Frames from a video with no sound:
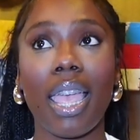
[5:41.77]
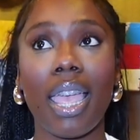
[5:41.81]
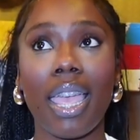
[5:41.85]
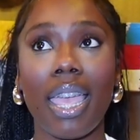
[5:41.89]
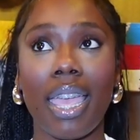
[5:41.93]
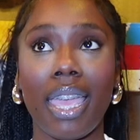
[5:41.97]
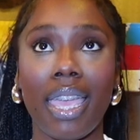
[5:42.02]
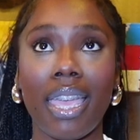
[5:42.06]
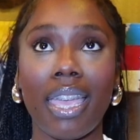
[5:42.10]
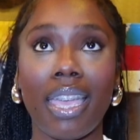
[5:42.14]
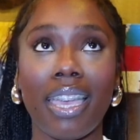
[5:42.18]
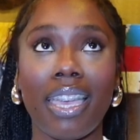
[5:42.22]

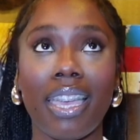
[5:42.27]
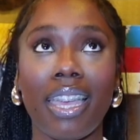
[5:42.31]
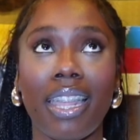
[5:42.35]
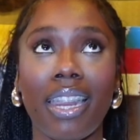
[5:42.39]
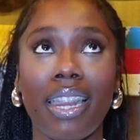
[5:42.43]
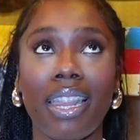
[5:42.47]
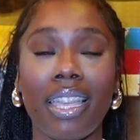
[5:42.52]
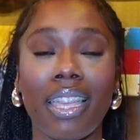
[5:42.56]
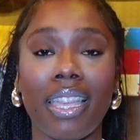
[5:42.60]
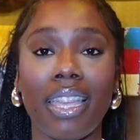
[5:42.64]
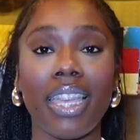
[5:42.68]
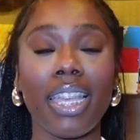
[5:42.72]
And
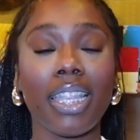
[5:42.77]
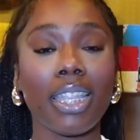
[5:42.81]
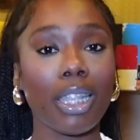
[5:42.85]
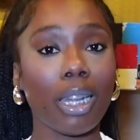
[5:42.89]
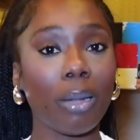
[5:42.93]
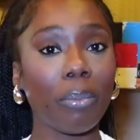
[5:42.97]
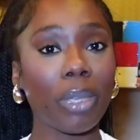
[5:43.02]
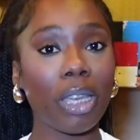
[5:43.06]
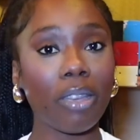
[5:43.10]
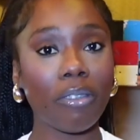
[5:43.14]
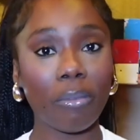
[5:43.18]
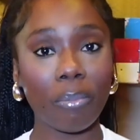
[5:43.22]
he ended
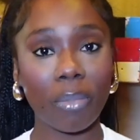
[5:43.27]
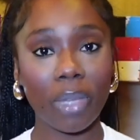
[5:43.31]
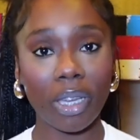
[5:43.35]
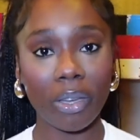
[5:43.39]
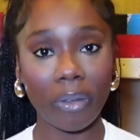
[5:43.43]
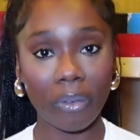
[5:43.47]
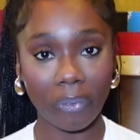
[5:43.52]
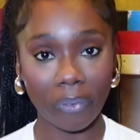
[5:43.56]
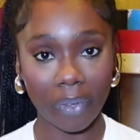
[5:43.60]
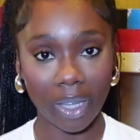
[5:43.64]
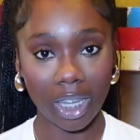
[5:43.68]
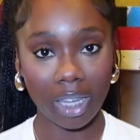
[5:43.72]
up giving me a
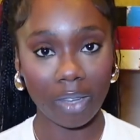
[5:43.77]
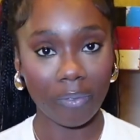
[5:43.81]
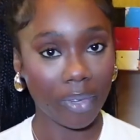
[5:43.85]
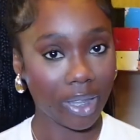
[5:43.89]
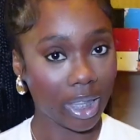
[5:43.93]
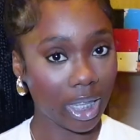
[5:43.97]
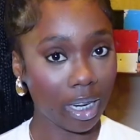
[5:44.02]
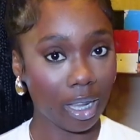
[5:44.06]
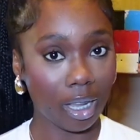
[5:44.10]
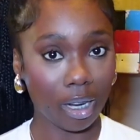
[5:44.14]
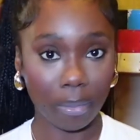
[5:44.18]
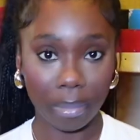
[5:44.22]
fake
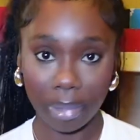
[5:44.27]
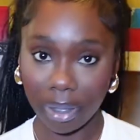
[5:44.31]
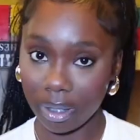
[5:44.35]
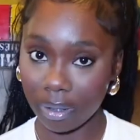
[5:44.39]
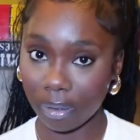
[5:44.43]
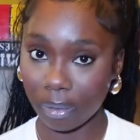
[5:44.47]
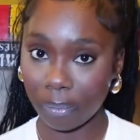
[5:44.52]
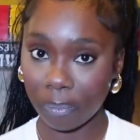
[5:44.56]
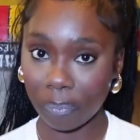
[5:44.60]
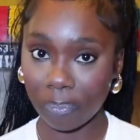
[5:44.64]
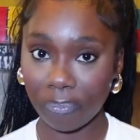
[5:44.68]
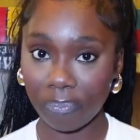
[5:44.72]
$50 bill.
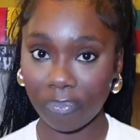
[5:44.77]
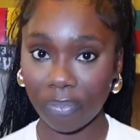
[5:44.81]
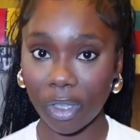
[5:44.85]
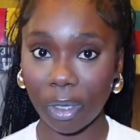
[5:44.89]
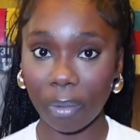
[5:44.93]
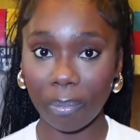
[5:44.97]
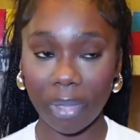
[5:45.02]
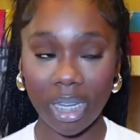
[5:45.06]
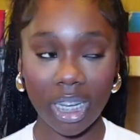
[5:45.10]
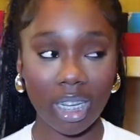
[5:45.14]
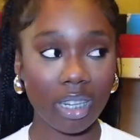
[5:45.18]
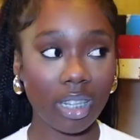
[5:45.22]

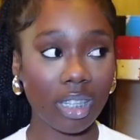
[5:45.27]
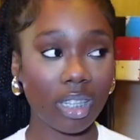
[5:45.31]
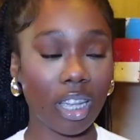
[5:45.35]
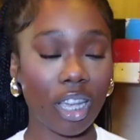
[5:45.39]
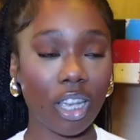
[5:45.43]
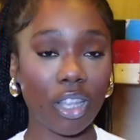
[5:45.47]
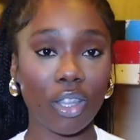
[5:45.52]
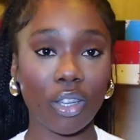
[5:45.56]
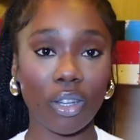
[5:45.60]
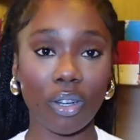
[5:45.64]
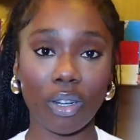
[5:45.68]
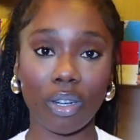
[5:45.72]
Me and this
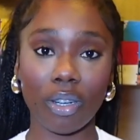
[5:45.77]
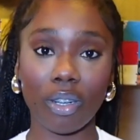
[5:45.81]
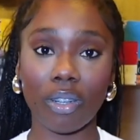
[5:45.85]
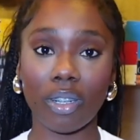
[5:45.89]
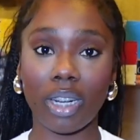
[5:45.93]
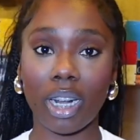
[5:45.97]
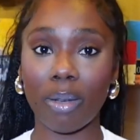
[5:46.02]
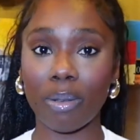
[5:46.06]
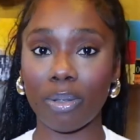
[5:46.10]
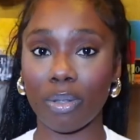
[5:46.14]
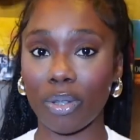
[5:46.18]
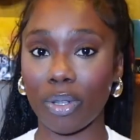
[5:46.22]
other girl
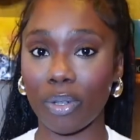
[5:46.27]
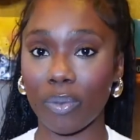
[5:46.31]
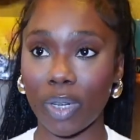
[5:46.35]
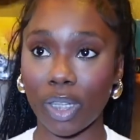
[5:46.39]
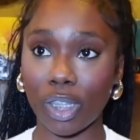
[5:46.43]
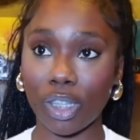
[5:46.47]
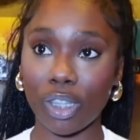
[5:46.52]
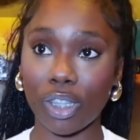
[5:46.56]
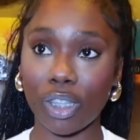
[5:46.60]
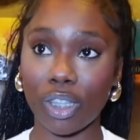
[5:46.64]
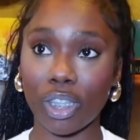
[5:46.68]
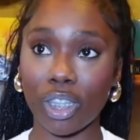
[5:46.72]
that was on the
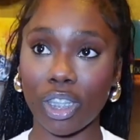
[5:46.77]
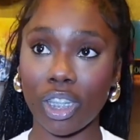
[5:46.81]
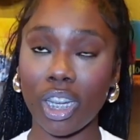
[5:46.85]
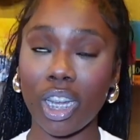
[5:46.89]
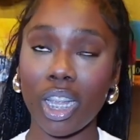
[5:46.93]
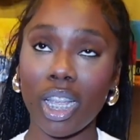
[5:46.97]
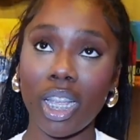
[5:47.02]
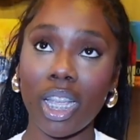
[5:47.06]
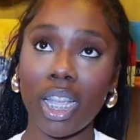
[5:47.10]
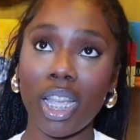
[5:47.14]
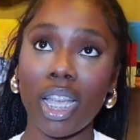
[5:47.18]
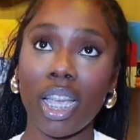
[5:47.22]
register.
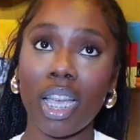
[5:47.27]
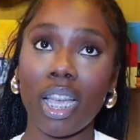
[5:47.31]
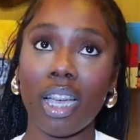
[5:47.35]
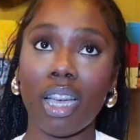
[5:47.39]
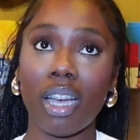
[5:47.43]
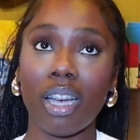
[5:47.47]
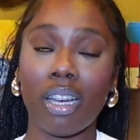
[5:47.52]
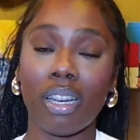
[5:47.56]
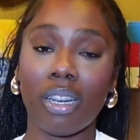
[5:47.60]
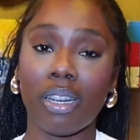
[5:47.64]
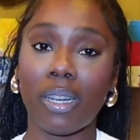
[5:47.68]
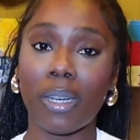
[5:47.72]

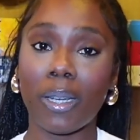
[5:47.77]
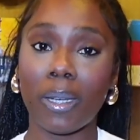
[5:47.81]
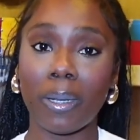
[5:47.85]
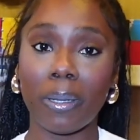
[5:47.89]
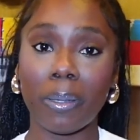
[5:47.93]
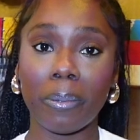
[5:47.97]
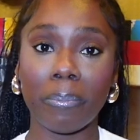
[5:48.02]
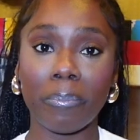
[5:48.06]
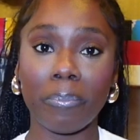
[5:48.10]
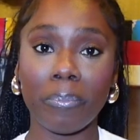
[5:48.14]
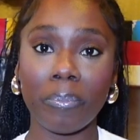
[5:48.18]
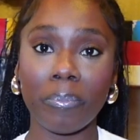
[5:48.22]

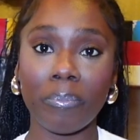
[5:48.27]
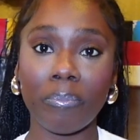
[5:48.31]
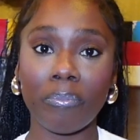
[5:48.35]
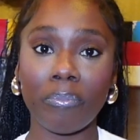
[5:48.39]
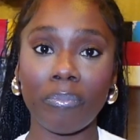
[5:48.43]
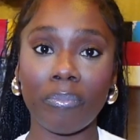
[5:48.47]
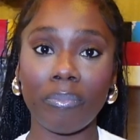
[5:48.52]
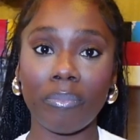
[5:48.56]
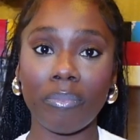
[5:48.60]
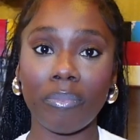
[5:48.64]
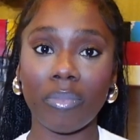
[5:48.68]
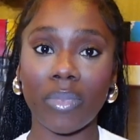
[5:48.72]

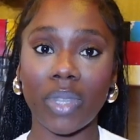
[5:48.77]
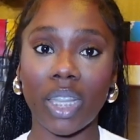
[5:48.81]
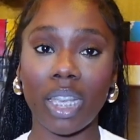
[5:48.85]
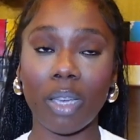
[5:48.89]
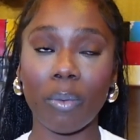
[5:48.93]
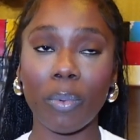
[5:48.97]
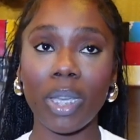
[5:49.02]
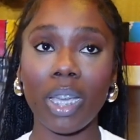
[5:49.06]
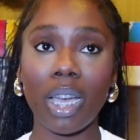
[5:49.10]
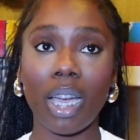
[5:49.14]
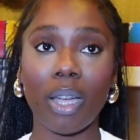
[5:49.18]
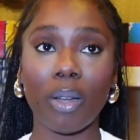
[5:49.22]
And
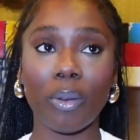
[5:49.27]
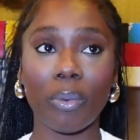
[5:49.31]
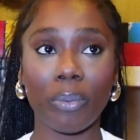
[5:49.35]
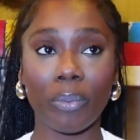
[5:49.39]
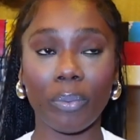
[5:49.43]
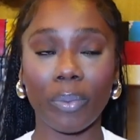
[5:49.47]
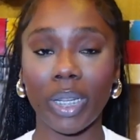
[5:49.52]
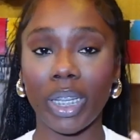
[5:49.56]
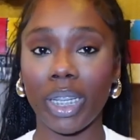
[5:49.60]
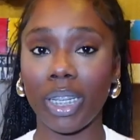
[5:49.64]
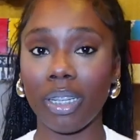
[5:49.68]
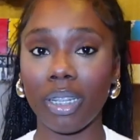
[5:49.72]
we got
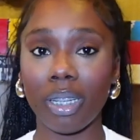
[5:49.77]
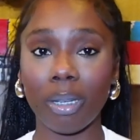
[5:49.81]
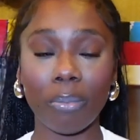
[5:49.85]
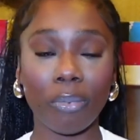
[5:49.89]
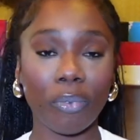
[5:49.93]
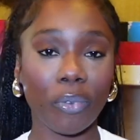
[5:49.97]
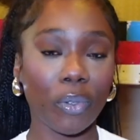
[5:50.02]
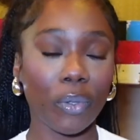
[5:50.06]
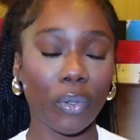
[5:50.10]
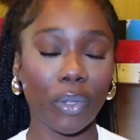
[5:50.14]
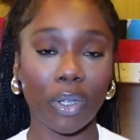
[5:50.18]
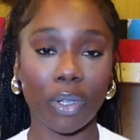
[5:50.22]
written up
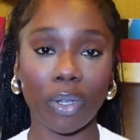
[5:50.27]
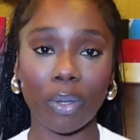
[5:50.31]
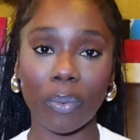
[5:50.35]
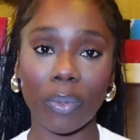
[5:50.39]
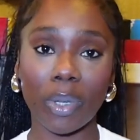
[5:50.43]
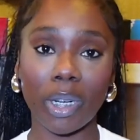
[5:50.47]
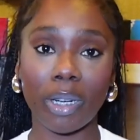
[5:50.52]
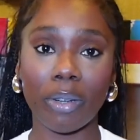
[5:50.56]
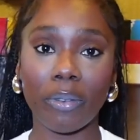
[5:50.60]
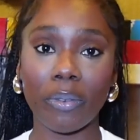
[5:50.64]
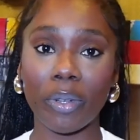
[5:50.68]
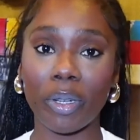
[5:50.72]
for it or
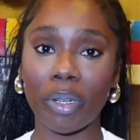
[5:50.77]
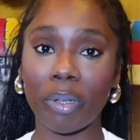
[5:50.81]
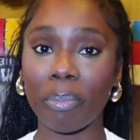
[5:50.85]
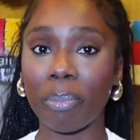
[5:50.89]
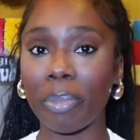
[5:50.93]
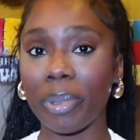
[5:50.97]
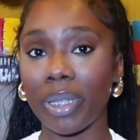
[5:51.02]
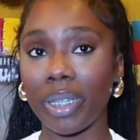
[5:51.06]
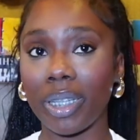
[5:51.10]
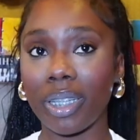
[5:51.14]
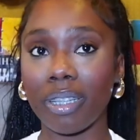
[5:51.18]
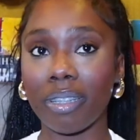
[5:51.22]
whatever,
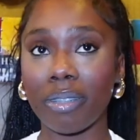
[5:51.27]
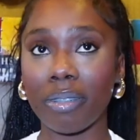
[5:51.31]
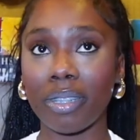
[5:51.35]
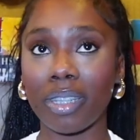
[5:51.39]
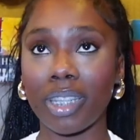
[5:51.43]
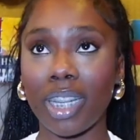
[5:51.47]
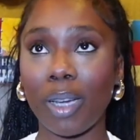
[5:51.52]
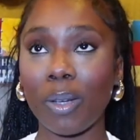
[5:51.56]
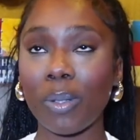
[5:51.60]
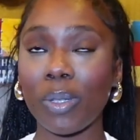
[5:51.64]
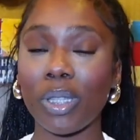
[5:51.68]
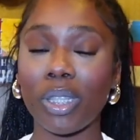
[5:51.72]
but
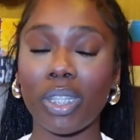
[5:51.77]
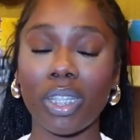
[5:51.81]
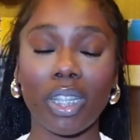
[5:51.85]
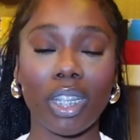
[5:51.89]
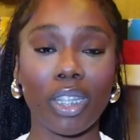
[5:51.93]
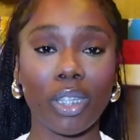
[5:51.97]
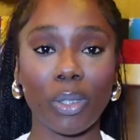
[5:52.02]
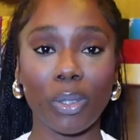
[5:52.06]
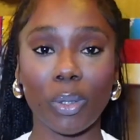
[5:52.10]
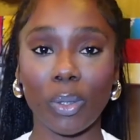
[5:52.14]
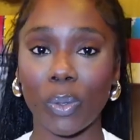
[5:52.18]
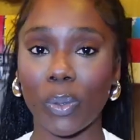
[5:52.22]
that was just
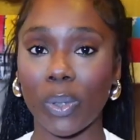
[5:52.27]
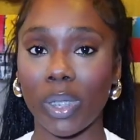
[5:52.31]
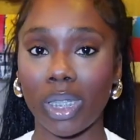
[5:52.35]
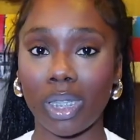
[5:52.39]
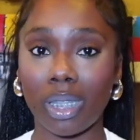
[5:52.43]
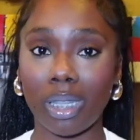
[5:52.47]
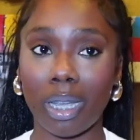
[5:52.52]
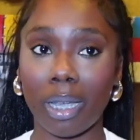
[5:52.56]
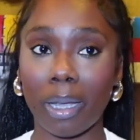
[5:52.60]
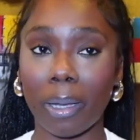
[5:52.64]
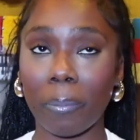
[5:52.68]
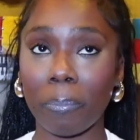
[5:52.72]
another story
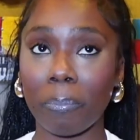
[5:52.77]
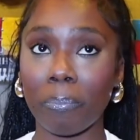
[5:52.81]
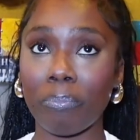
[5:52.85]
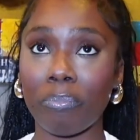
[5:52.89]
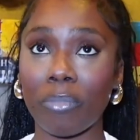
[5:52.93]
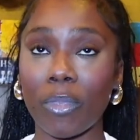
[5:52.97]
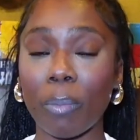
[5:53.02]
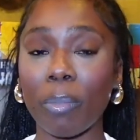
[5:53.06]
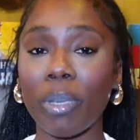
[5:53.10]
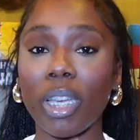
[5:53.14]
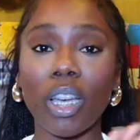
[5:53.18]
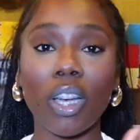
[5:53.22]
time.
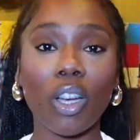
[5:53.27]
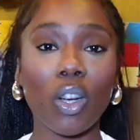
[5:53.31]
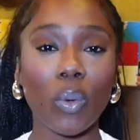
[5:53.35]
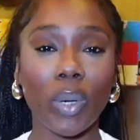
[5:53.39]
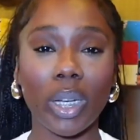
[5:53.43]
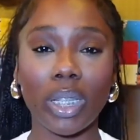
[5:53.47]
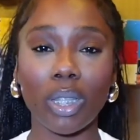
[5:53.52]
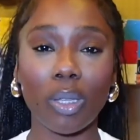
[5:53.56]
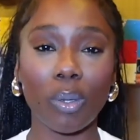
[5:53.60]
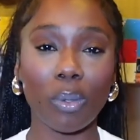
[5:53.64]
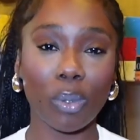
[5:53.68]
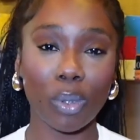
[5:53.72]
I mean, a
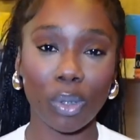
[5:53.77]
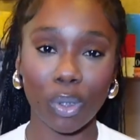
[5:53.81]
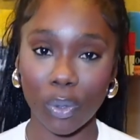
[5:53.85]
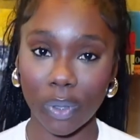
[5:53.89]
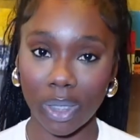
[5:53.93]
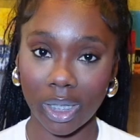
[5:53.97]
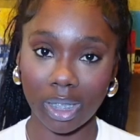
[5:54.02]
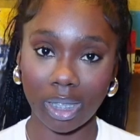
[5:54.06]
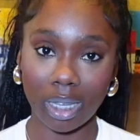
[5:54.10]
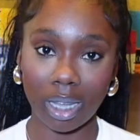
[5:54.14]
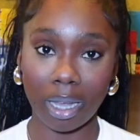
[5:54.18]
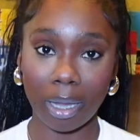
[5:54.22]
quick little story
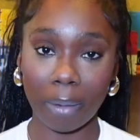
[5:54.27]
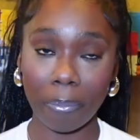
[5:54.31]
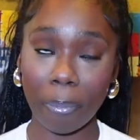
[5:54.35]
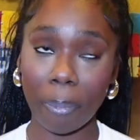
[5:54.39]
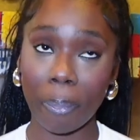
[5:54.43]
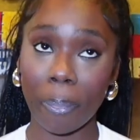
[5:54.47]
time.